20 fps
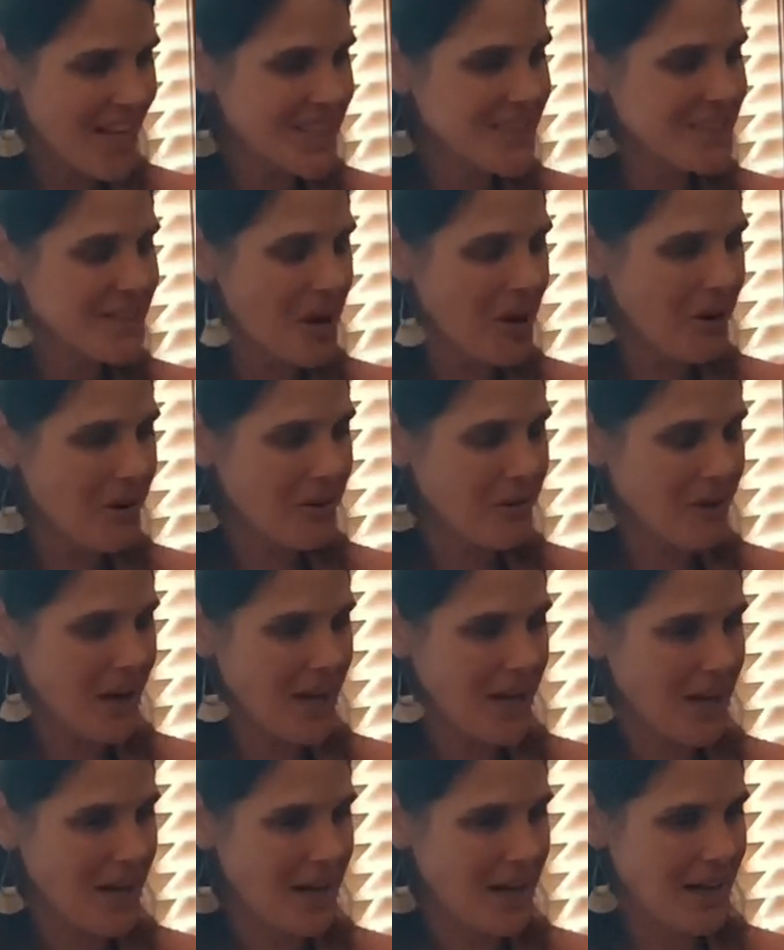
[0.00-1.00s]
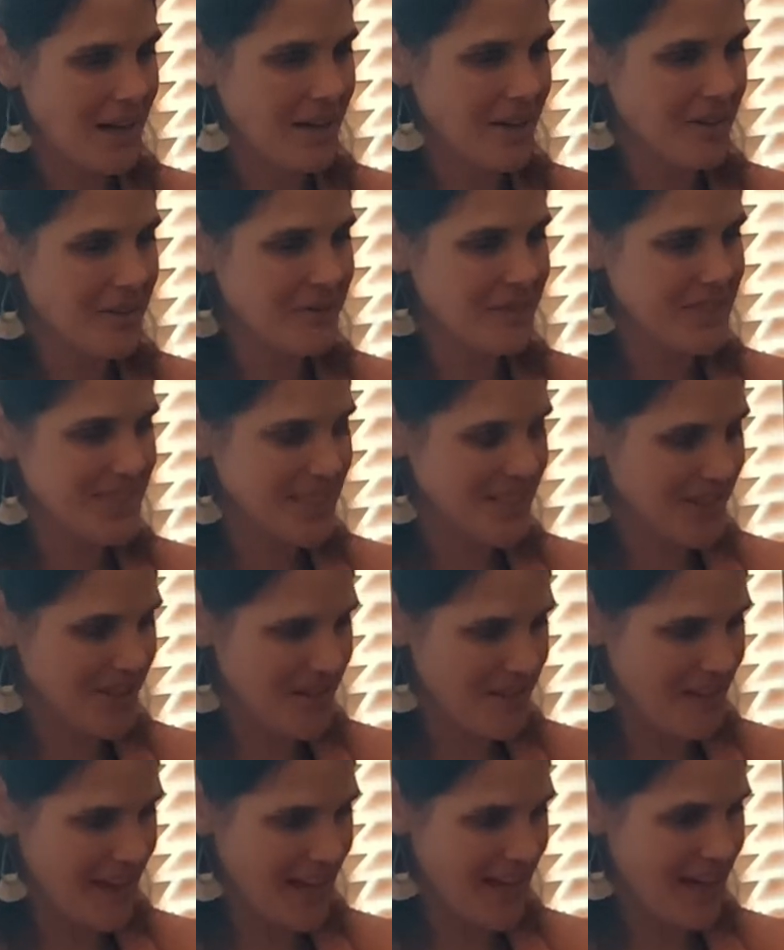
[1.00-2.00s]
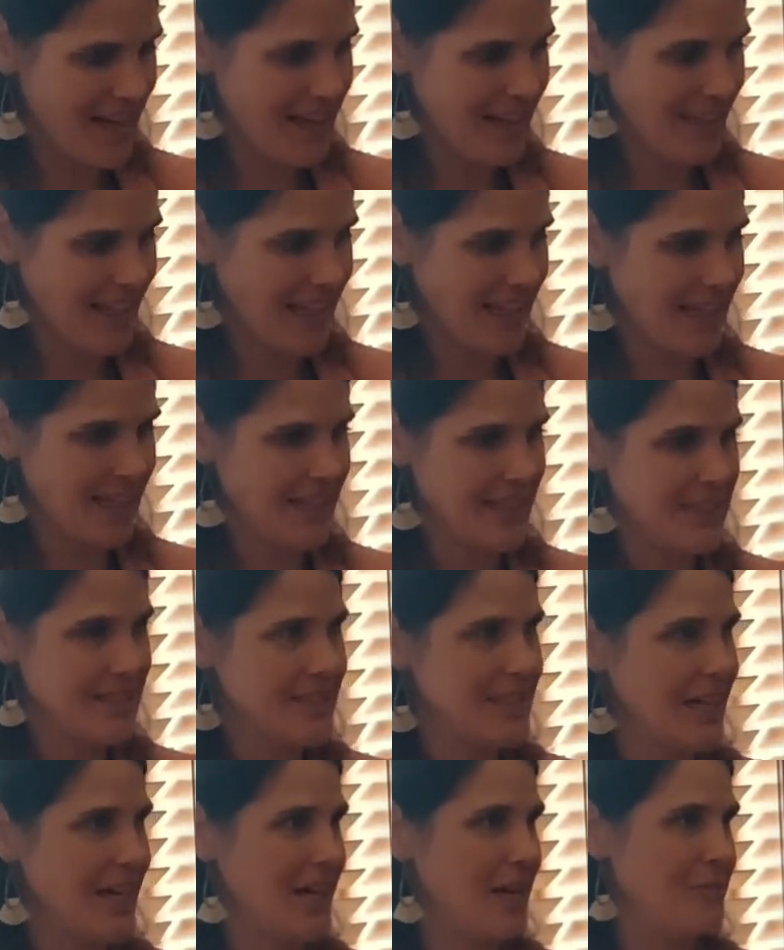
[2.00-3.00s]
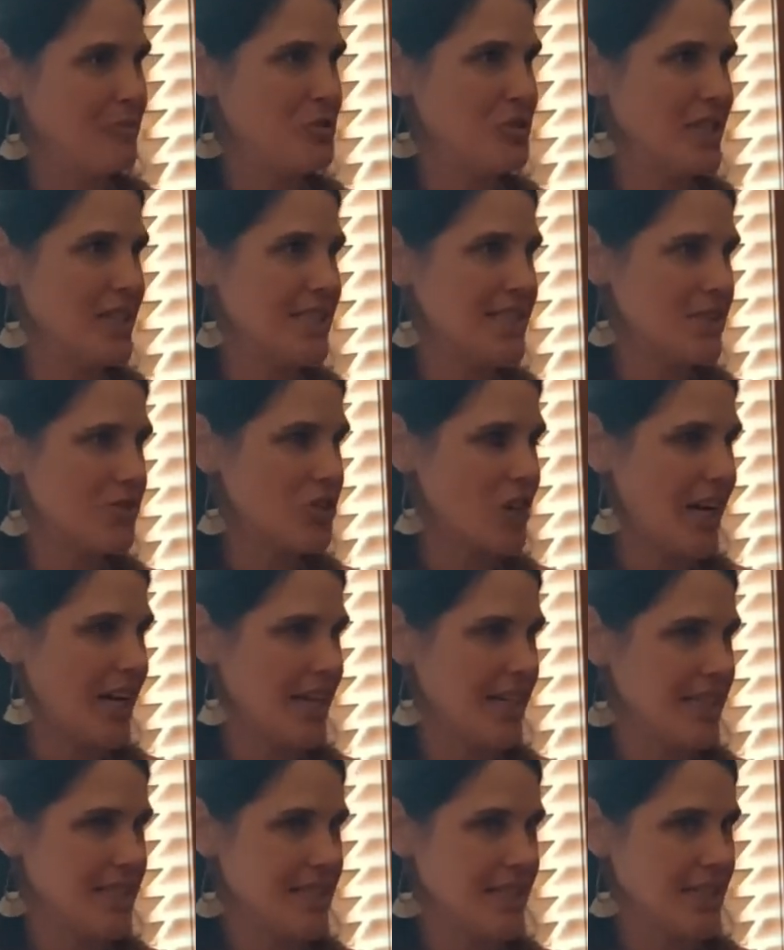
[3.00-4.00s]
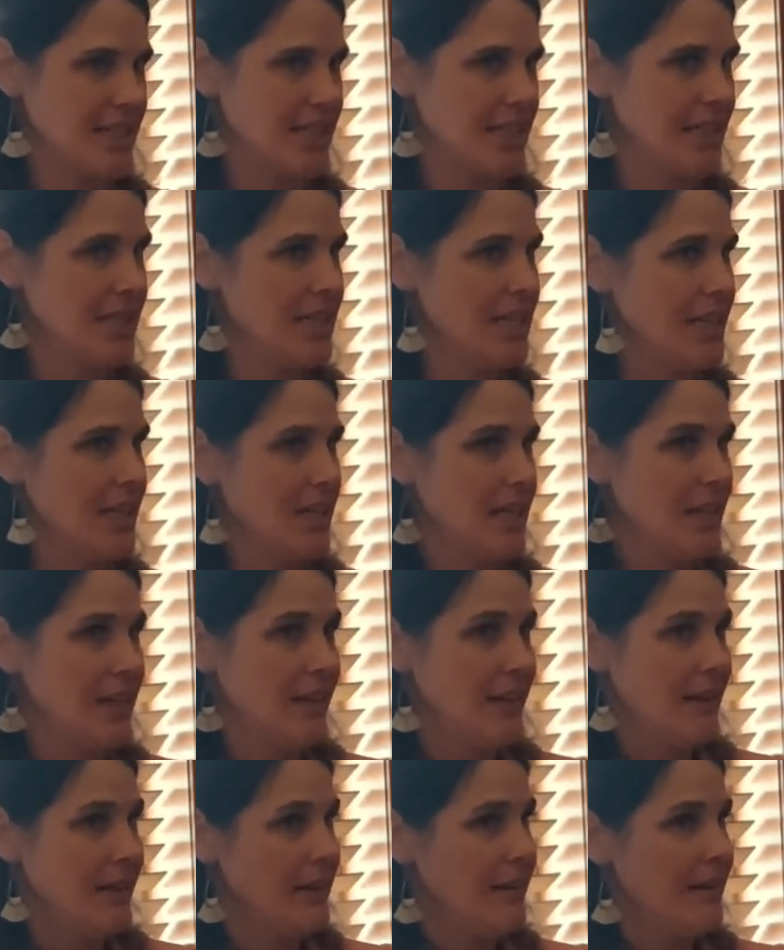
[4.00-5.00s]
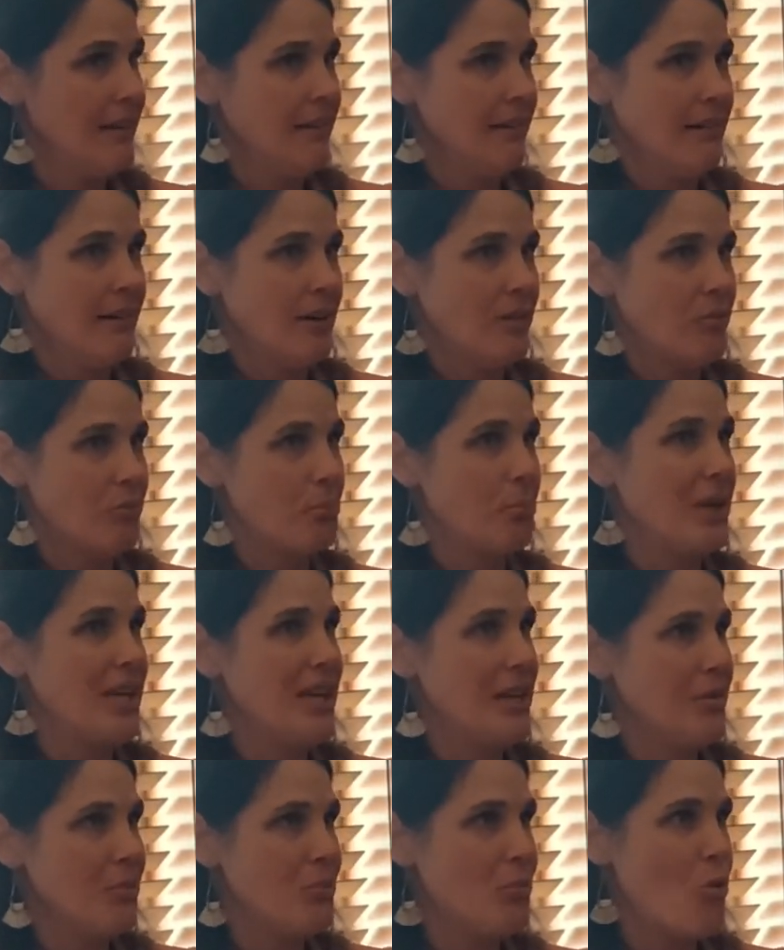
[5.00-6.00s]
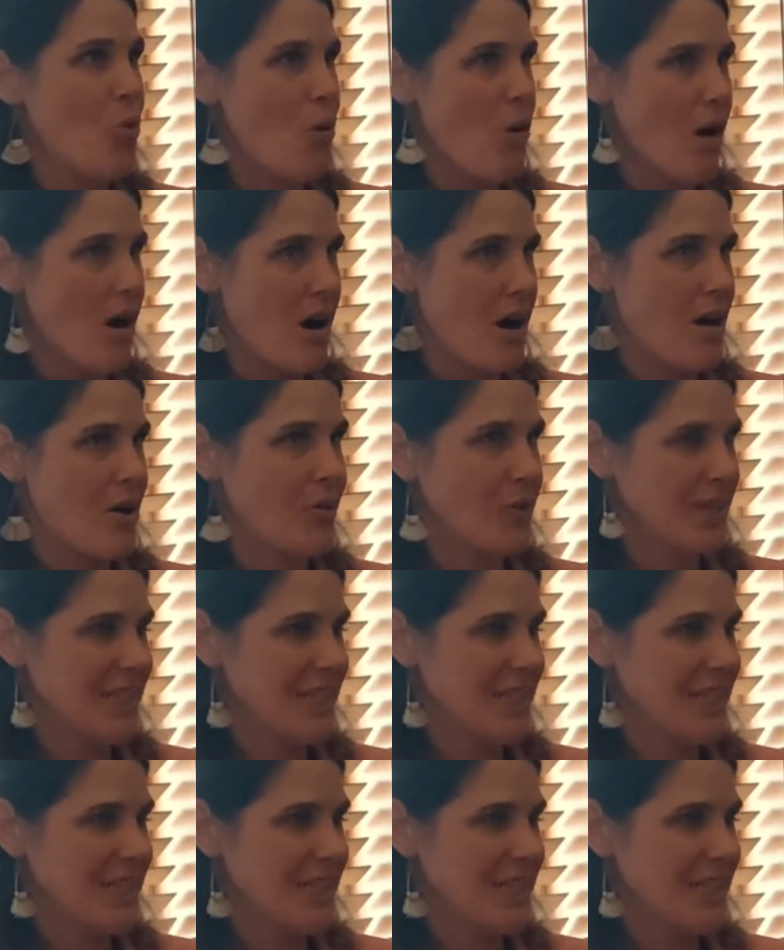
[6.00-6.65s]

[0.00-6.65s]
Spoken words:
So we did all that, and just trying to be more